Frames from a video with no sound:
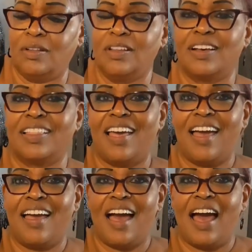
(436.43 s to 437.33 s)
Look at
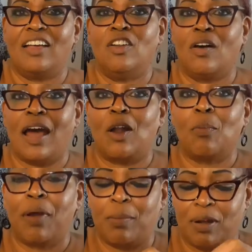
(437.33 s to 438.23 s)
that. And I
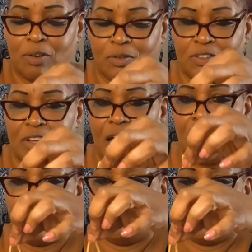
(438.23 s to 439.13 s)
don't break my noodles,
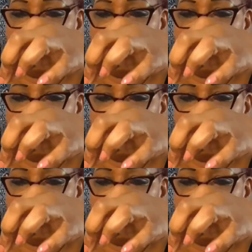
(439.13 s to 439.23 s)
y'all.